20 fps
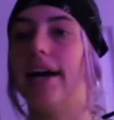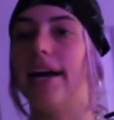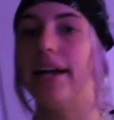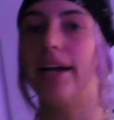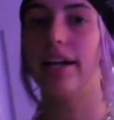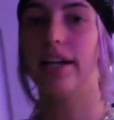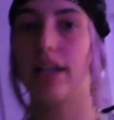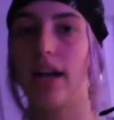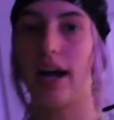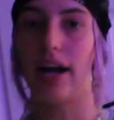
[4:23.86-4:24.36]
I
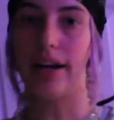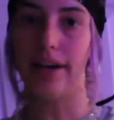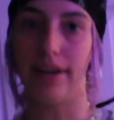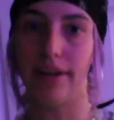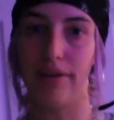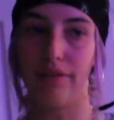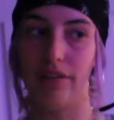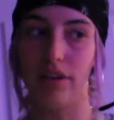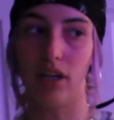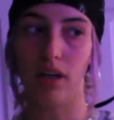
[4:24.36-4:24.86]
had kind
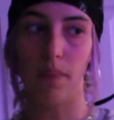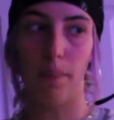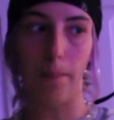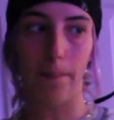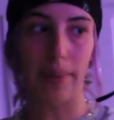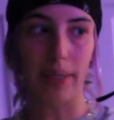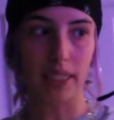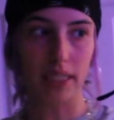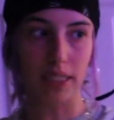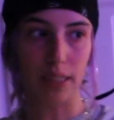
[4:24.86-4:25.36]
of a
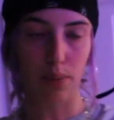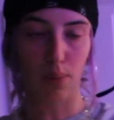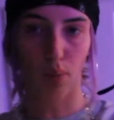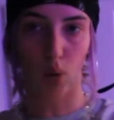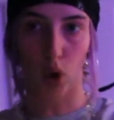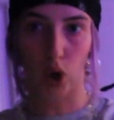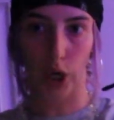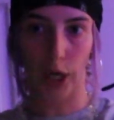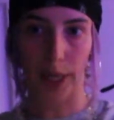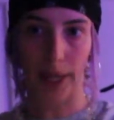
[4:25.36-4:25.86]
busy
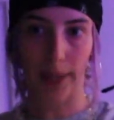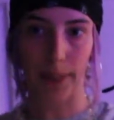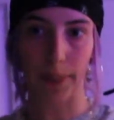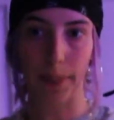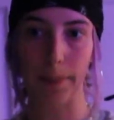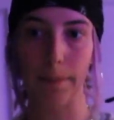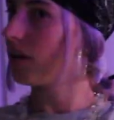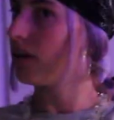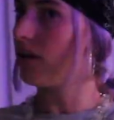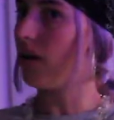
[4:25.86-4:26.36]

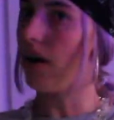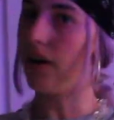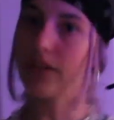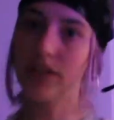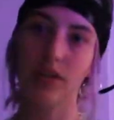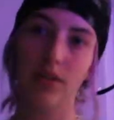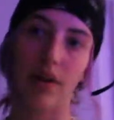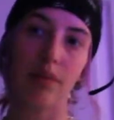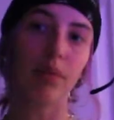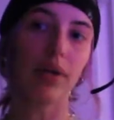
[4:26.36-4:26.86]
morning.
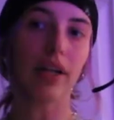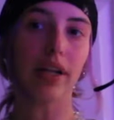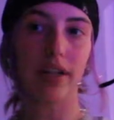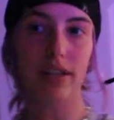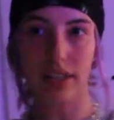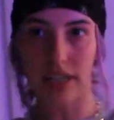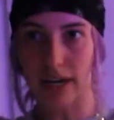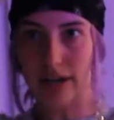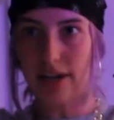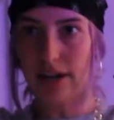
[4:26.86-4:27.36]
Also, I'm really
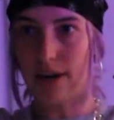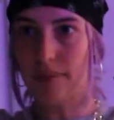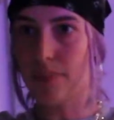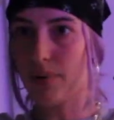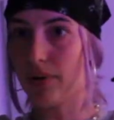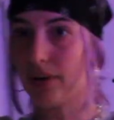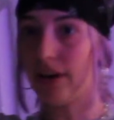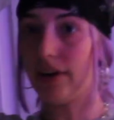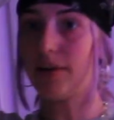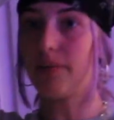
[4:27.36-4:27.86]
excited I
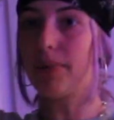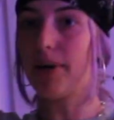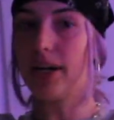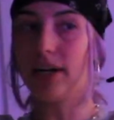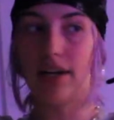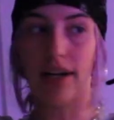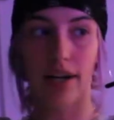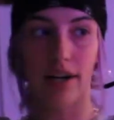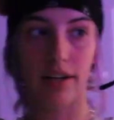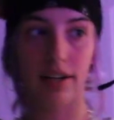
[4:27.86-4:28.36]
pulled out a
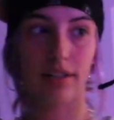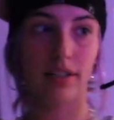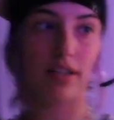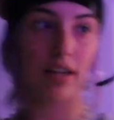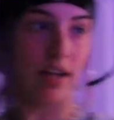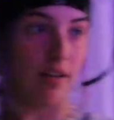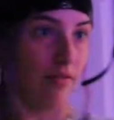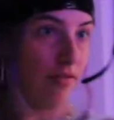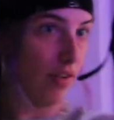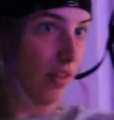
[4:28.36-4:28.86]
bandana
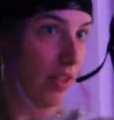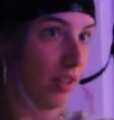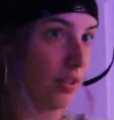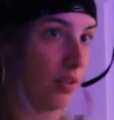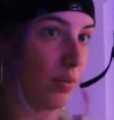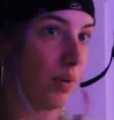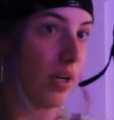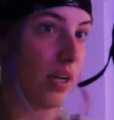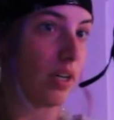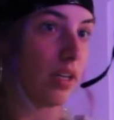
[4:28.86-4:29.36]
today for
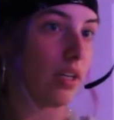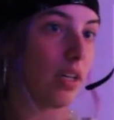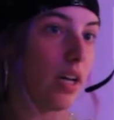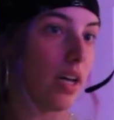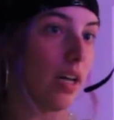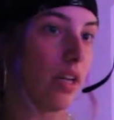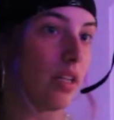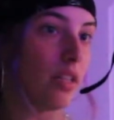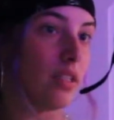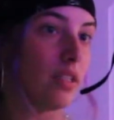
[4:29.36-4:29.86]
this one
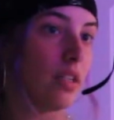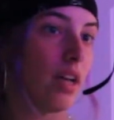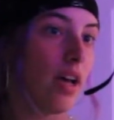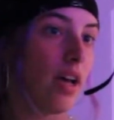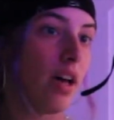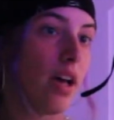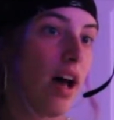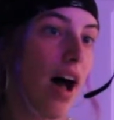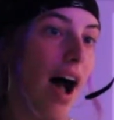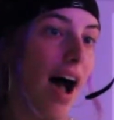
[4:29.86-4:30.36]
because
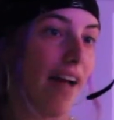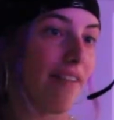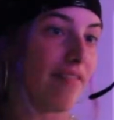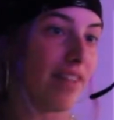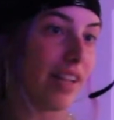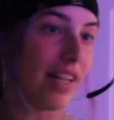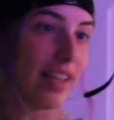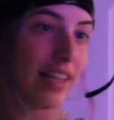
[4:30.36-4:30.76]
I feel